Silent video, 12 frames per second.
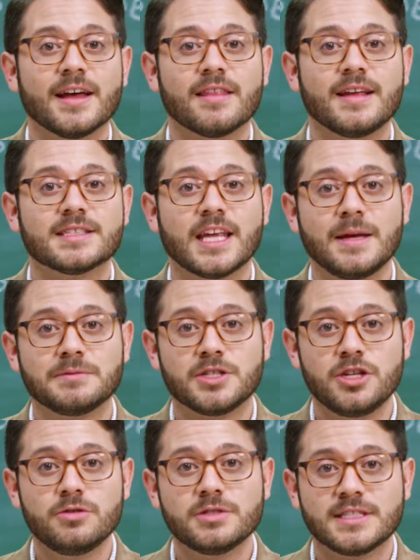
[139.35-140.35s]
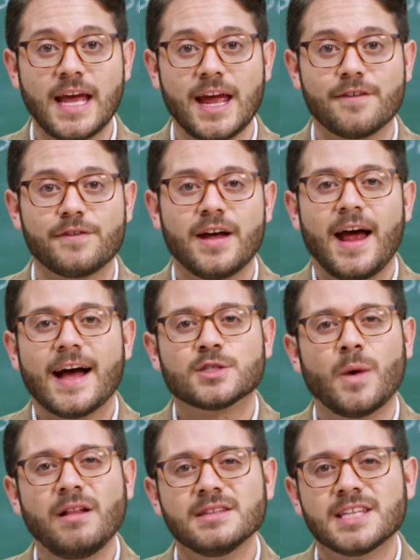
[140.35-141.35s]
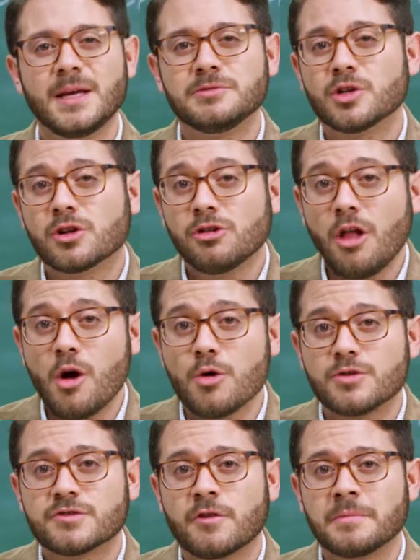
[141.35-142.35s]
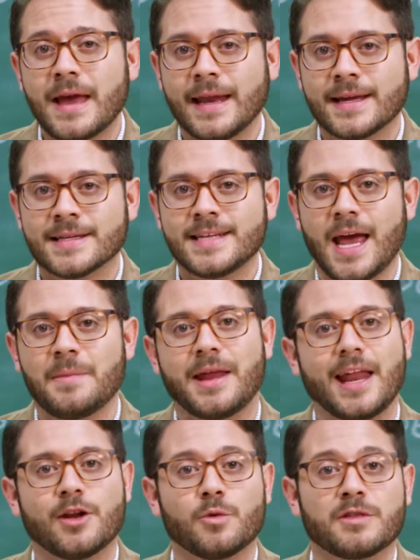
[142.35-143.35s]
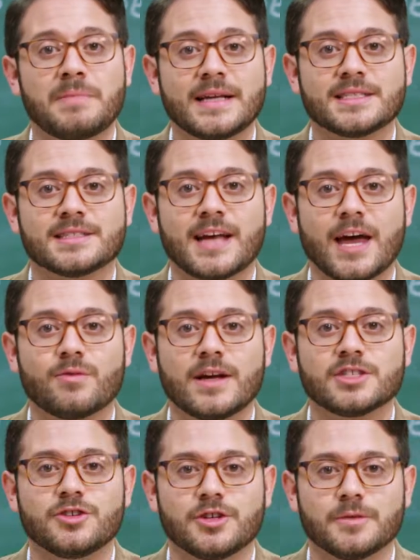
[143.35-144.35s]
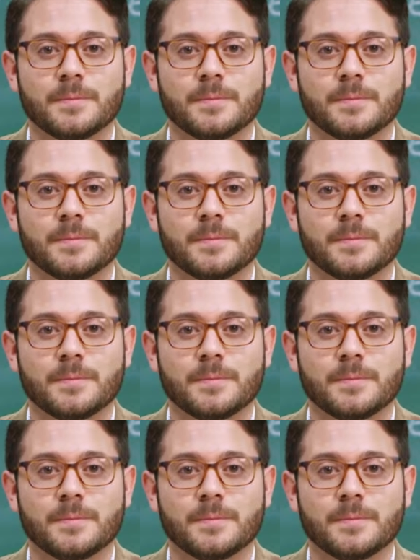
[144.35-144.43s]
This keeps you safe, as well as keeps your clothes from getting contaminated with pesticide residue.